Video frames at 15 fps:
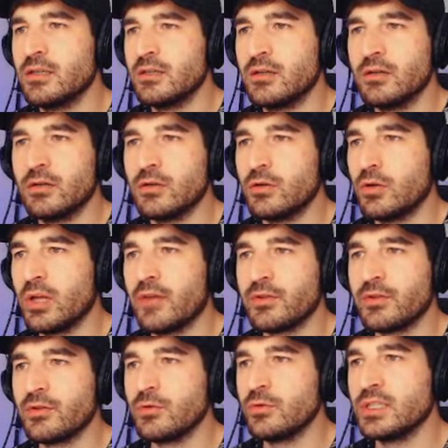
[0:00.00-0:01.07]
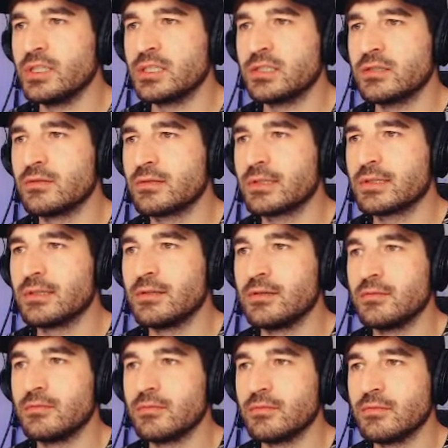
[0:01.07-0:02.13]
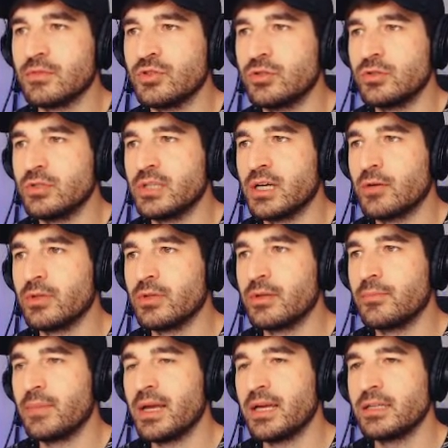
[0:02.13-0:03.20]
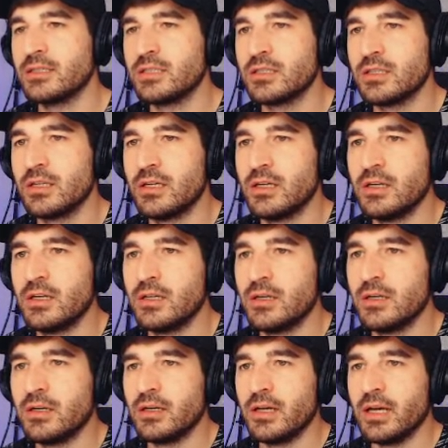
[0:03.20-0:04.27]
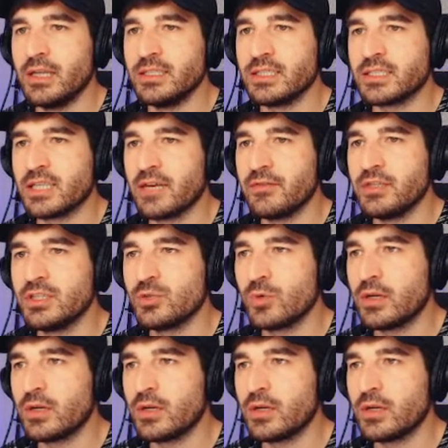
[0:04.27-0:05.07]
All I have to do is turn down the bands and just have this one.